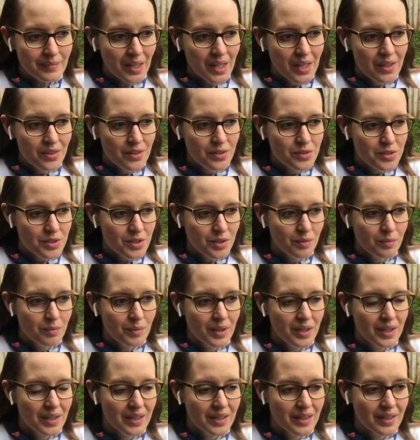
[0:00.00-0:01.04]
there's some
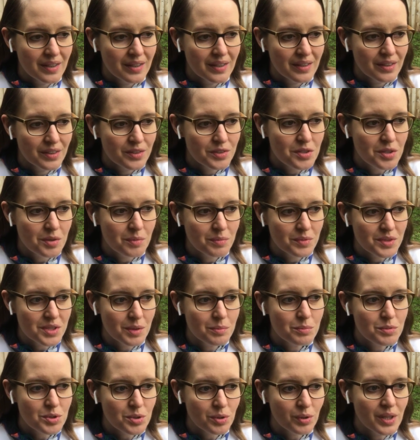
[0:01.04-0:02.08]

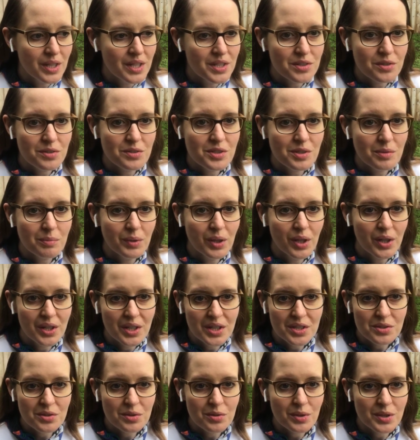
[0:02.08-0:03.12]
short answer and some long
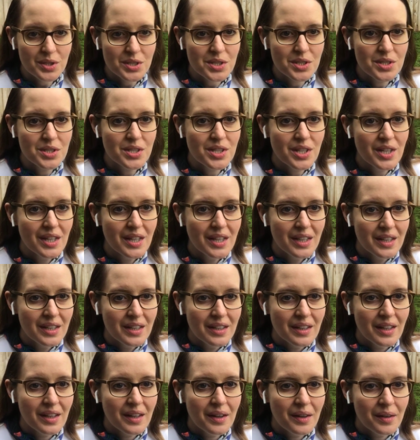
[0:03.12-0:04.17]
answer questions
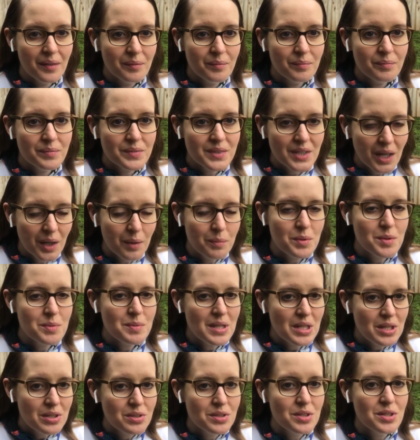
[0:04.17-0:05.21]
to help to
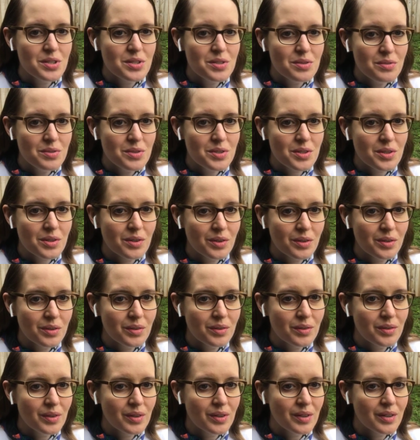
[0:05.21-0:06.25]
make sure the students are
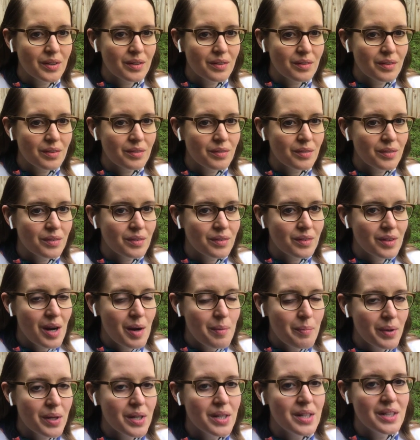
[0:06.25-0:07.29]

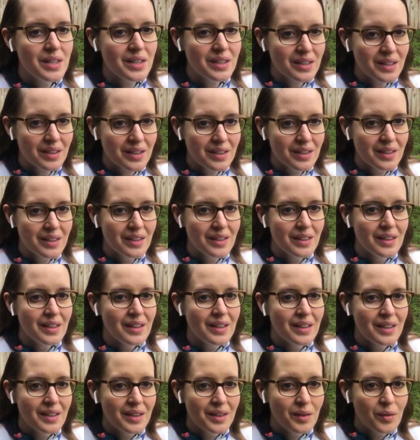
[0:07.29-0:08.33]
comprehending
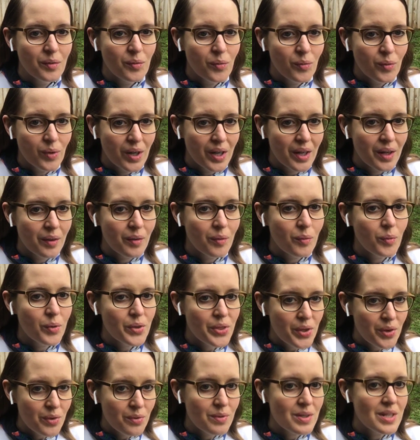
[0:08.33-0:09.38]
what
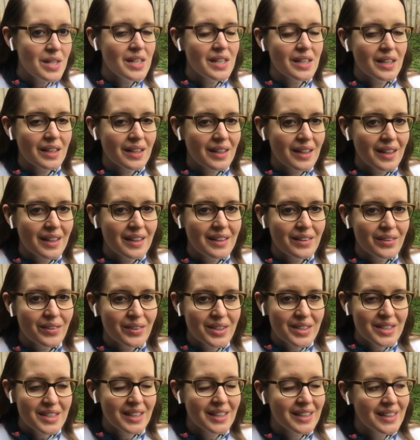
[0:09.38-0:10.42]
they're reading. And
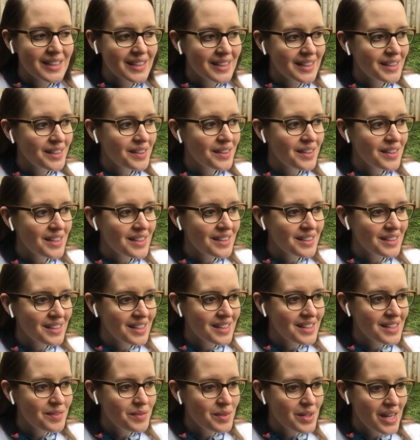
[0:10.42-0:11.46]
it's the
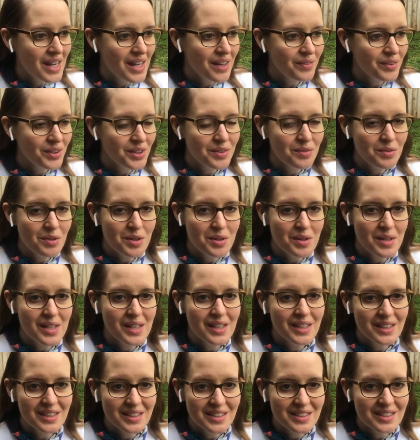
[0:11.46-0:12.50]
thing we can't really recreate
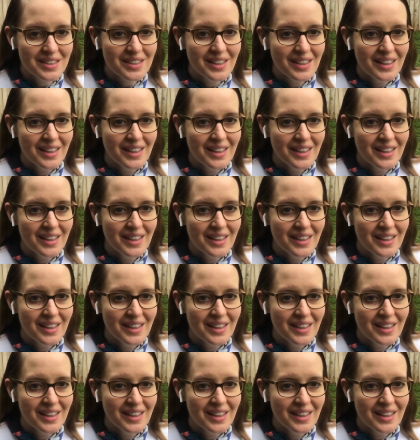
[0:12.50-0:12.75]
is